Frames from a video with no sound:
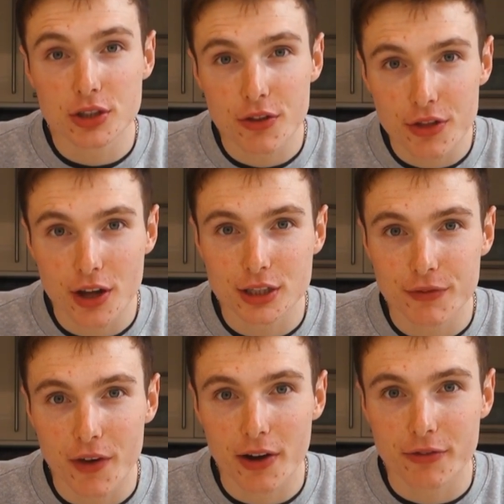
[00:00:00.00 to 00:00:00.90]

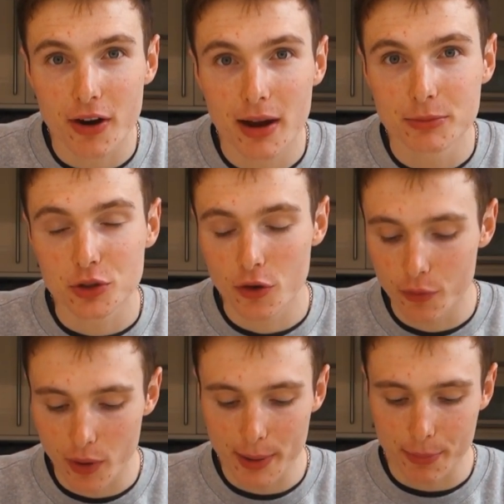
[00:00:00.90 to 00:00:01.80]
35 grams of
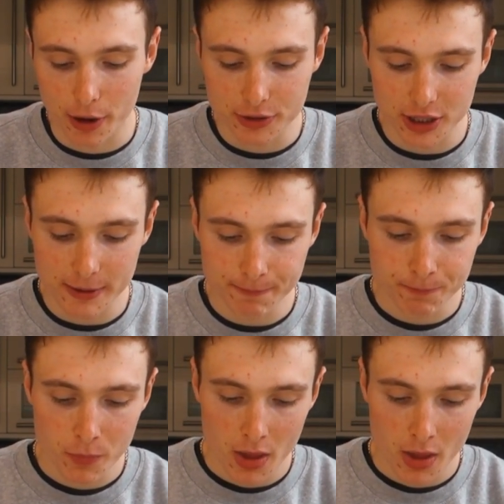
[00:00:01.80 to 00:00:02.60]
whey protein.